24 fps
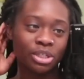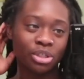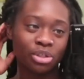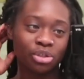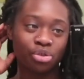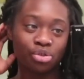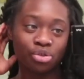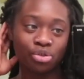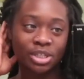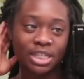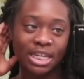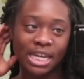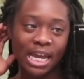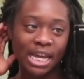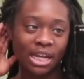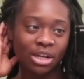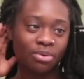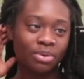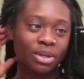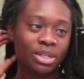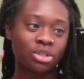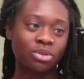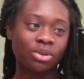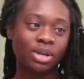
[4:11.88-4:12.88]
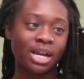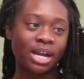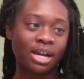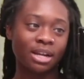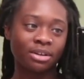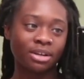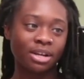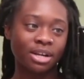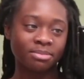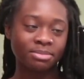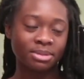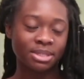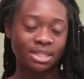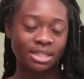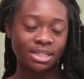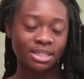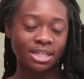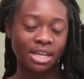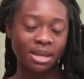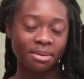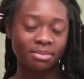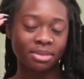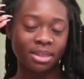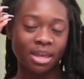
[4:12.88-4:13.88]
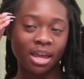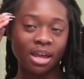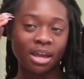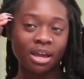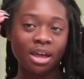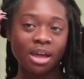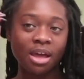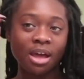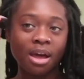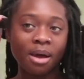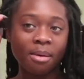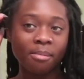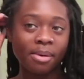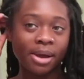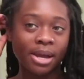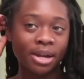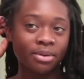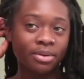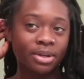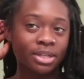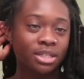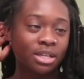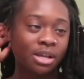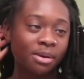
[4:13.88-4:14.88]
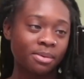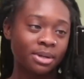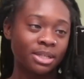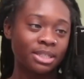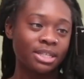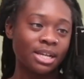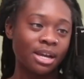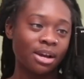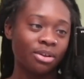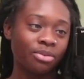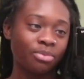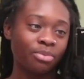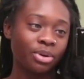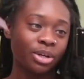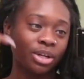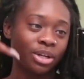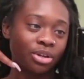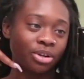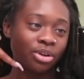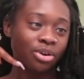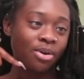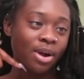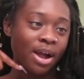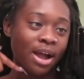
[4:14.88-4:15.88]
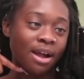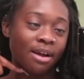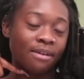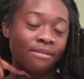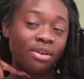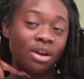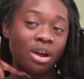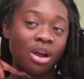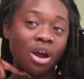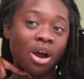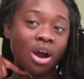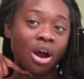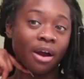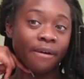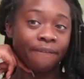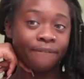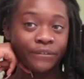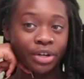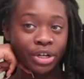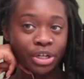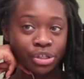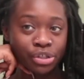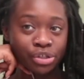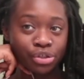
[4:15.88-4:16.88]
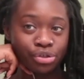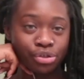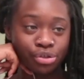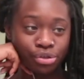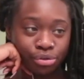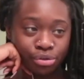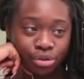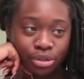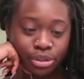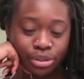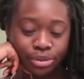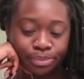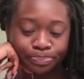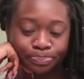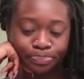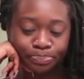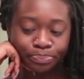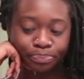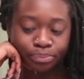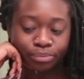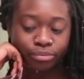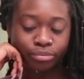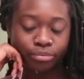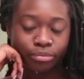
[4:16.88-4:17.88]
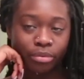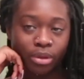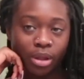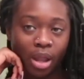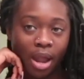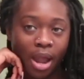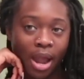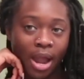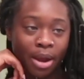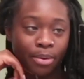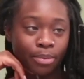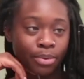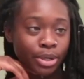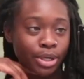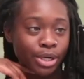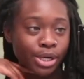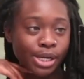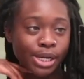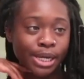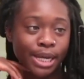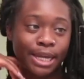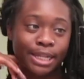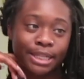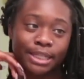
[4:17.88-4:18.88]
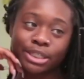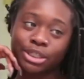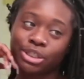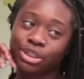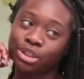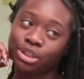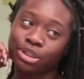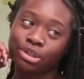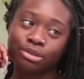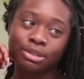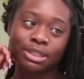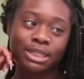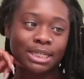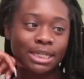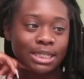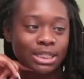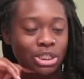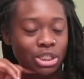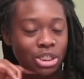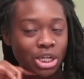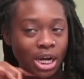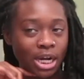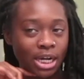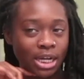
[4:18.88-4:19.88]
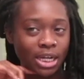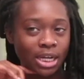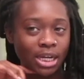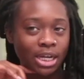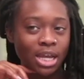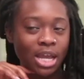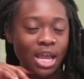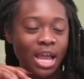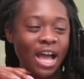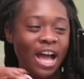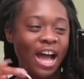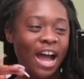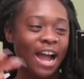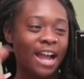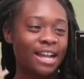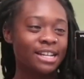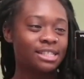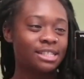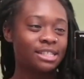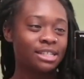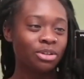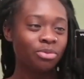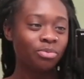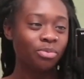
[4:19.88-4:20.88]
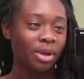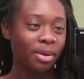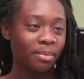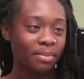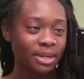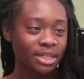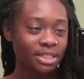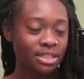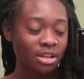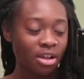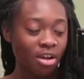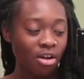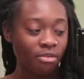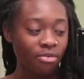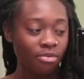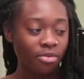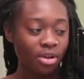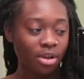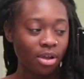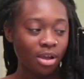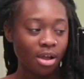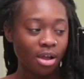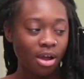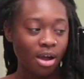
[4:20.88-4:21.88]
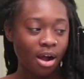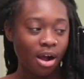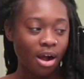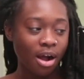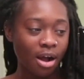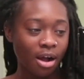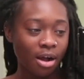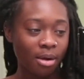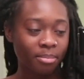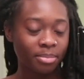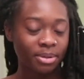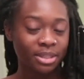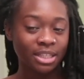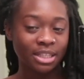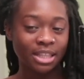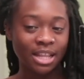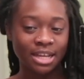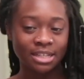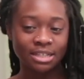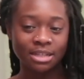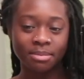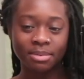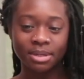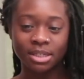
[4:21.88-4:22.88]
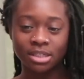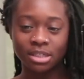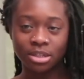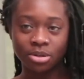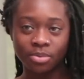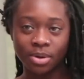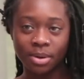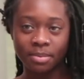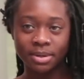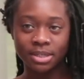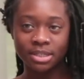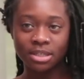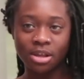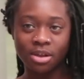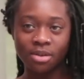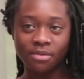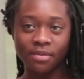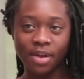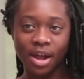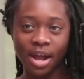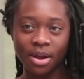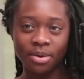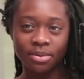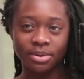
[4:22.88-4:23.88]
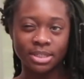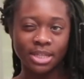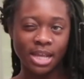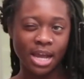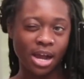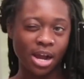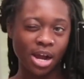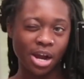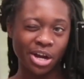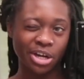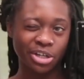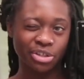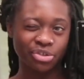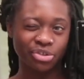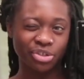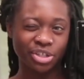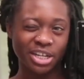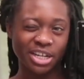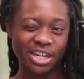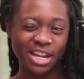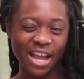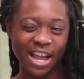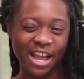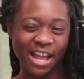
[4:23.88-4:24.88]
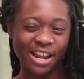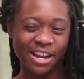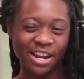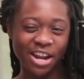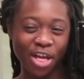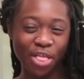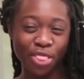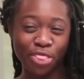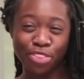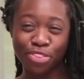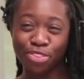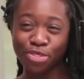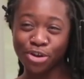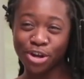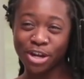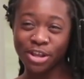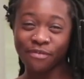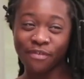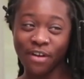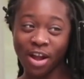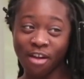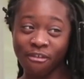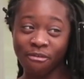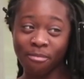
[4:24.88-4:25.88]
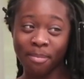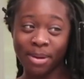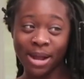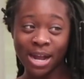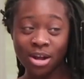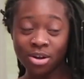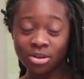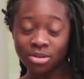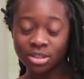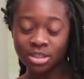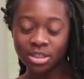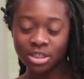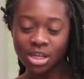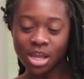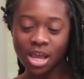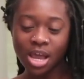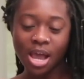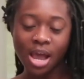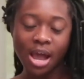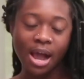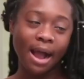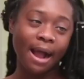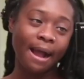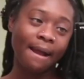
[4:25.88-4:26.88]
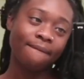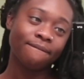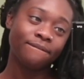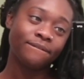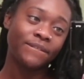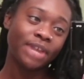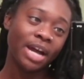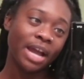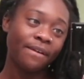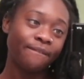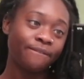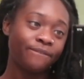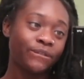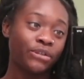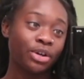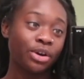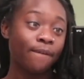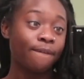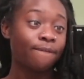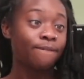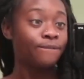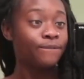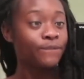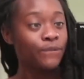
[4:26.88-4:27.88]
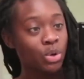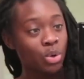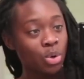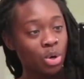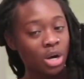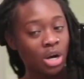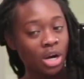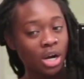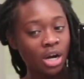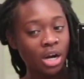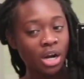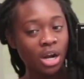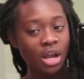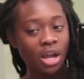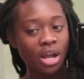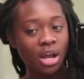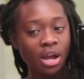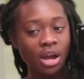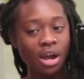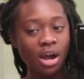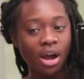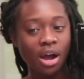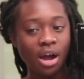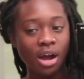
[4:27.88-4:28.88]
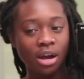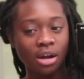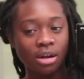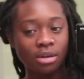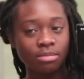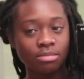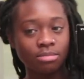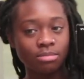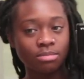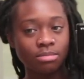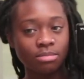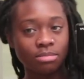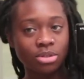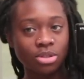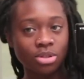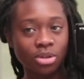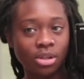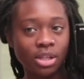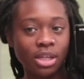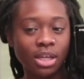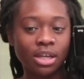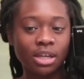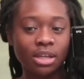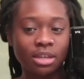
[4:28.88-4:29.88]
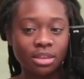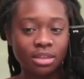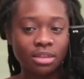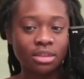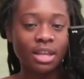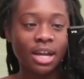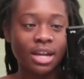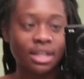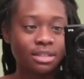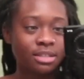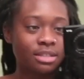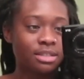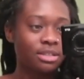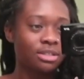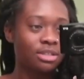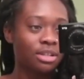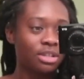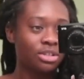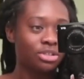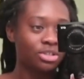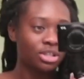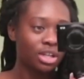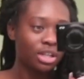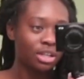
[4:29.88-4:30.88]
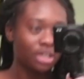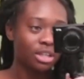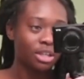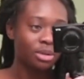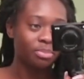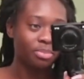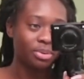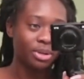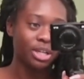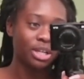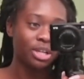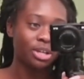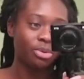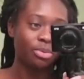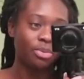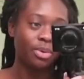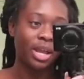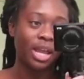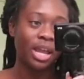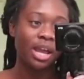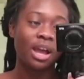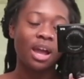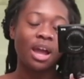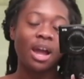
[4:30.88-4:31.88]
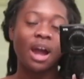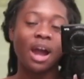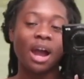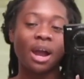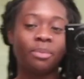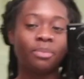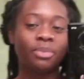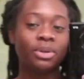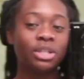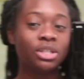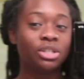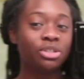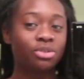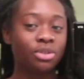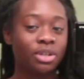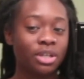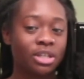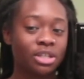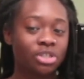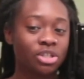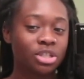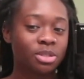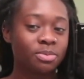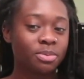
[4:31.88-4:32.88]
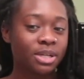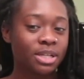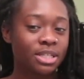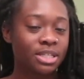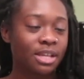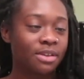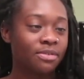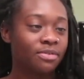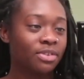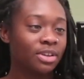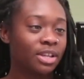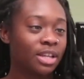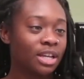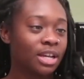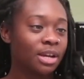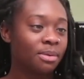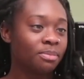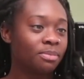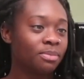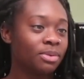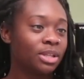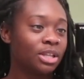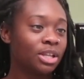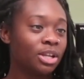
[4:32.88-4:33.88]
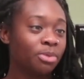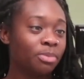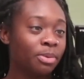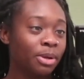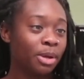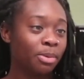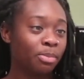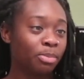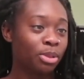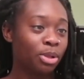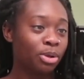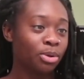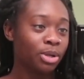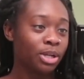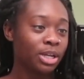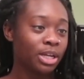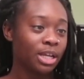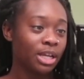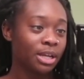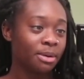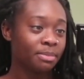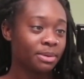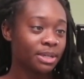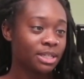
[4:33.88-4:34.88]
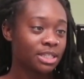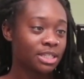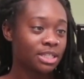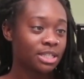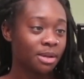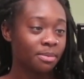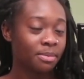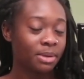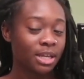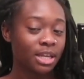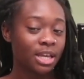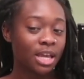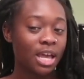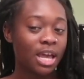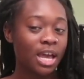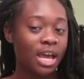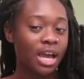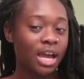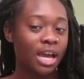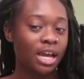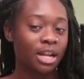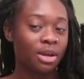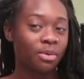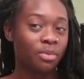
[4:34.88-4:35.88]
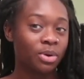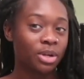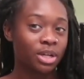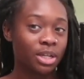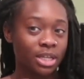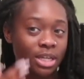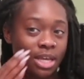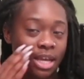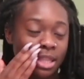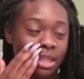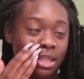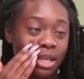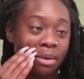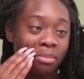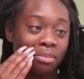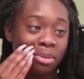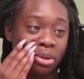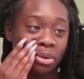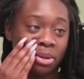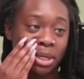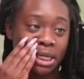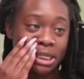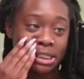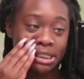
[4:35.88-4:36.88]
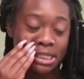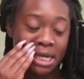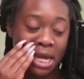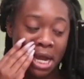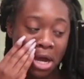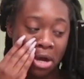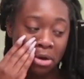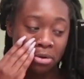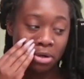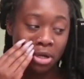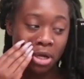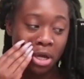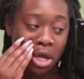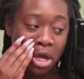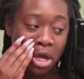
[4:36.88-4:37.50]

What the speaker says: in the juicing anyway, so it kind of comes to the same thing. But anyways, come on down, we're gonna go have our first juice and we're gonna get this juicing started. I didn't weigh myself, but the last time I did weigh myself, I was at 135 pounds. I'm 5'4". So like that's a generally pretty good weight. I'm really doing it just because I feel like I'm a little bit bloated in my stomach and I want to get that bloating down.